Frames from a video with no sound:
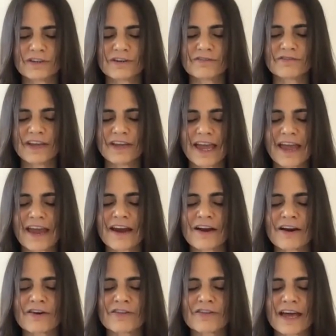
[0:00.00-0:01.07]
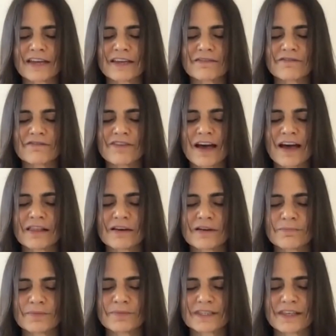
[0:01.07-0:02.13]
of air that
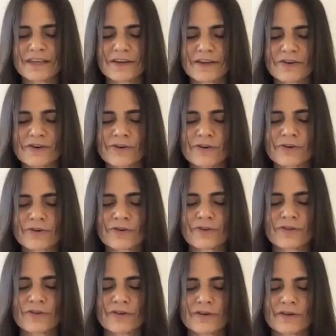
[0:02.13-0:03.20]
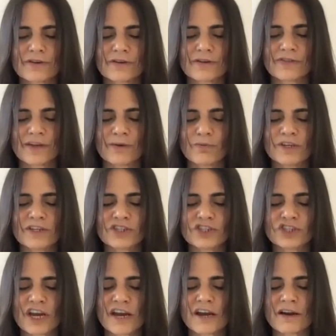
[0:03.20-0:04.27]
envelops the earth that we
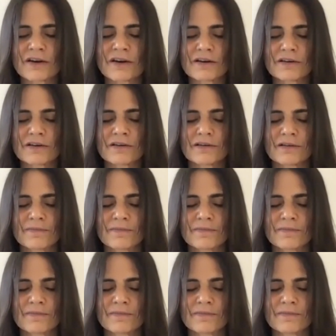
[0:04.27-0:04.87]
share.